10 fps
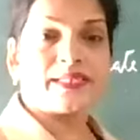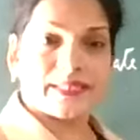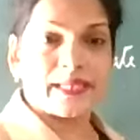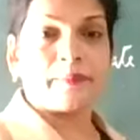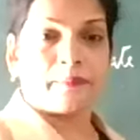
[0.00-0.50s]

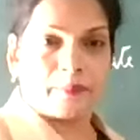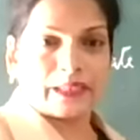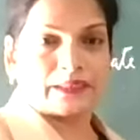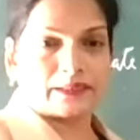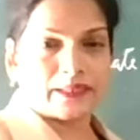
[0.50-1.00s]
C
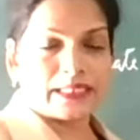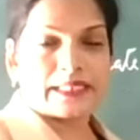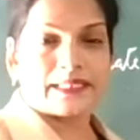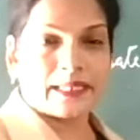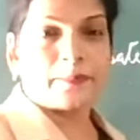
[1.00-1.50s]
plus. A
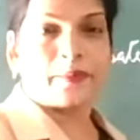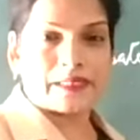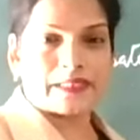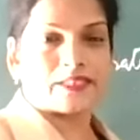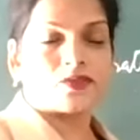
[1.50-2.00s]
C
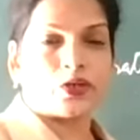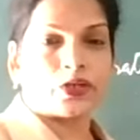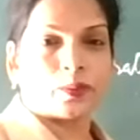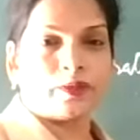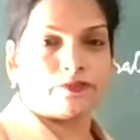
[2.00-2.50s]
plus is going
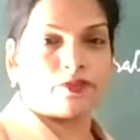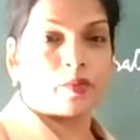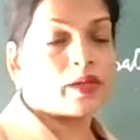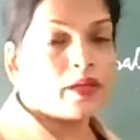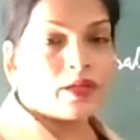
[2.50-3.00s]
to be
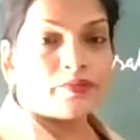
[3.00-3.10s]
formed.